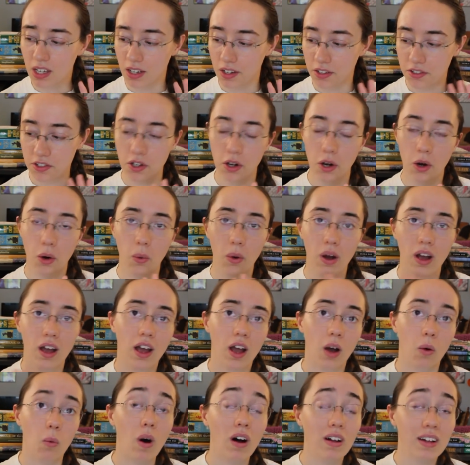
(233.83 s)
So
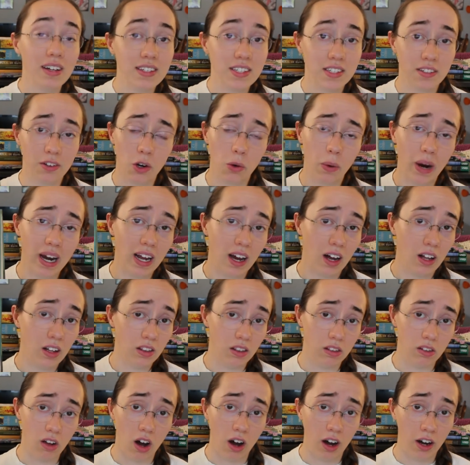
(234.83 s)
while it's a quite a
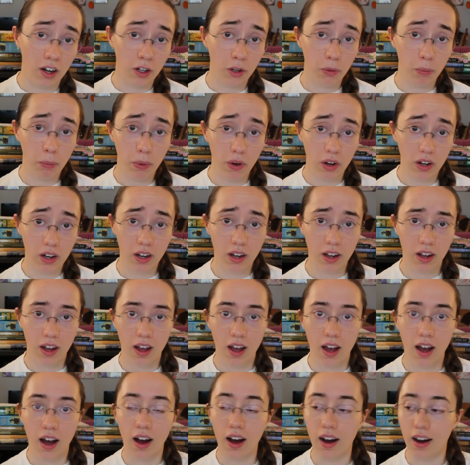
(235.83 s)
long book,
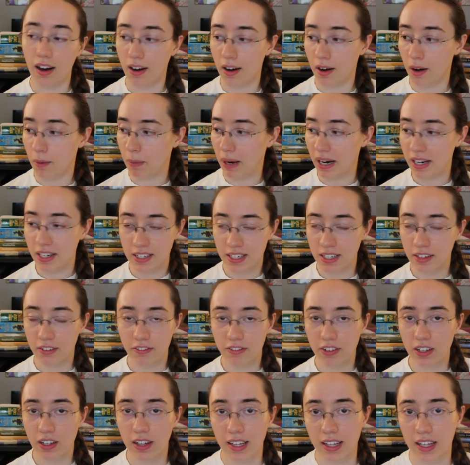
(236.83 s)
um, I didn't
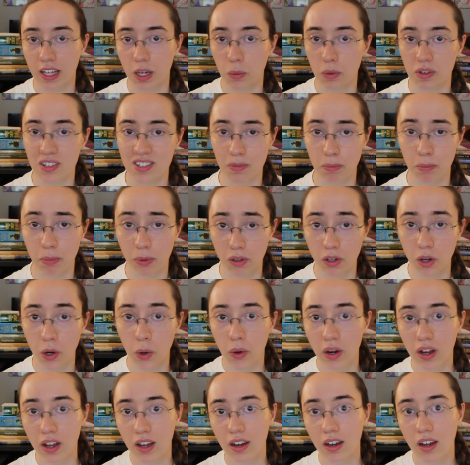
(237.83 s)
feel like it was
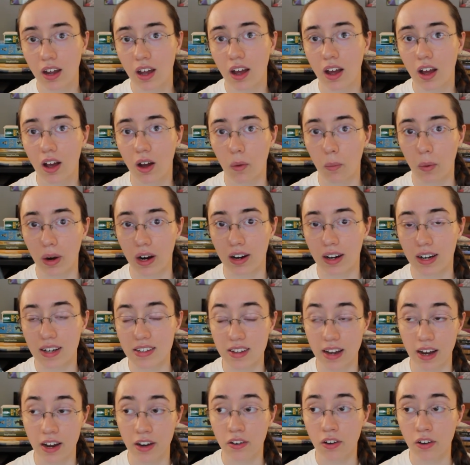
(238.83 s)
bloated, whereas I